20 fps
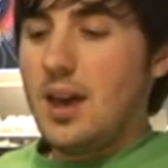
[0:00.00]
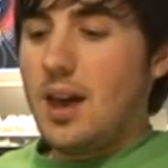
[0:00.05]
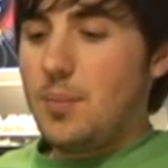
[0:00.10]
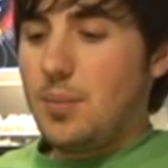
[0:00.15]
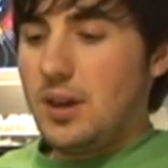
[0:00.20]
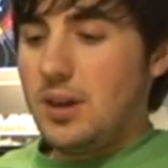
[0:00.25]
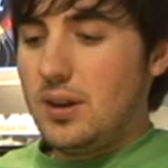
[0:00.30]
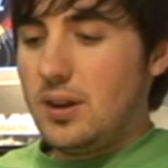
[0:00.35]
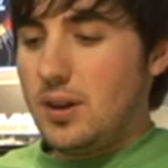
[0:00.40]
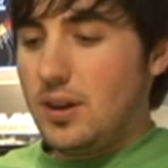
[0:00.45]
Yeah, I
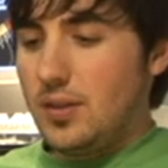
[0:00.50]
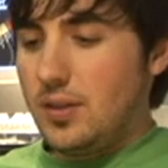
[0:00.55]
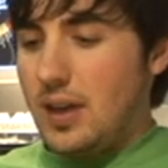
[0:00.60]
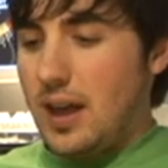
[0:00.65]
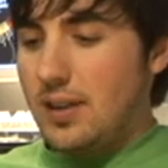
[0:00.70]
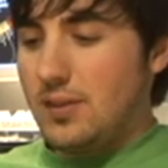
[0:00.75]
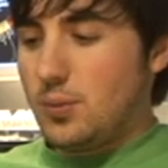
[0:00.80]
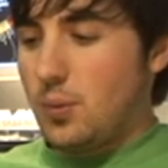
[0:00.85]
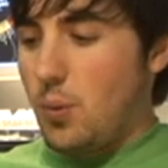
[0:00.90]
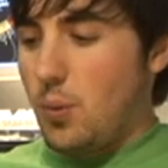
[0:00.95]
mean,
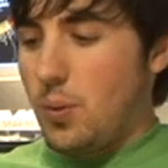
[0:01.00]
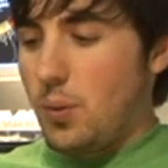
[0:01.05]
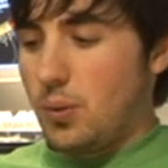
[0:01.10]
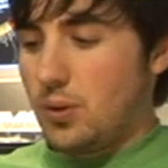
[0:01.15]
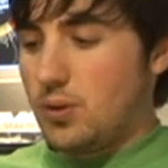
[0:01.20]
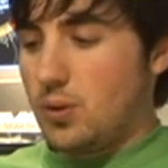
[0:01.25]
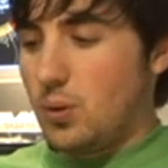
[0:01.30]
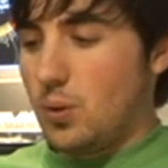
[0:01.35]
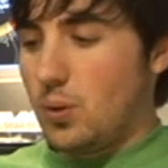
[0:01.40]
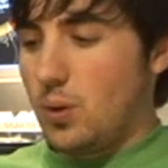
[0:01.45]
that's what we
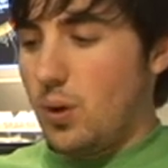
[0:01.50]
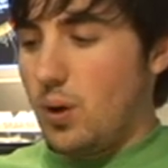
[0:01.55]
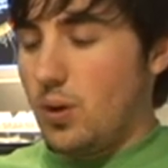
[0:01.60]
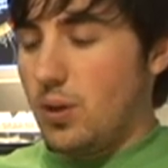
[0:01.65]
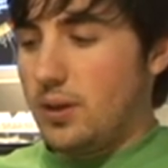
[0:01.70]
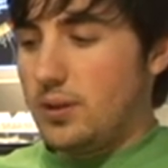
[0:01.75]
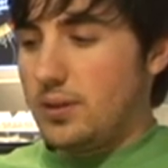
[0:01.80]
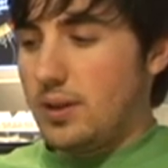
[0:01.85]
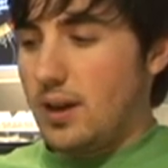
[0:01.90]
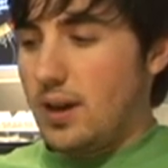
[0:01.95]
were told all
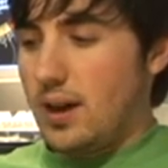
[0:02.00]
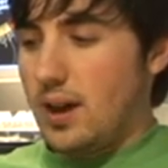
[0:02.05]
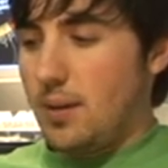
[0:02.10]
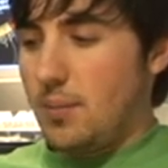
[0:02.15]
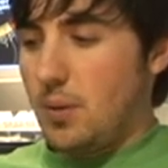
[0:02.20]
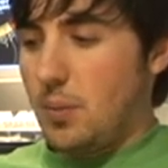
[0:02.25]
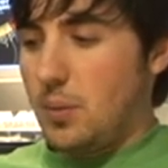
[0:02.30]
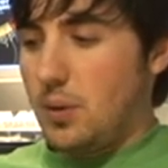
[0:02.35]
the time.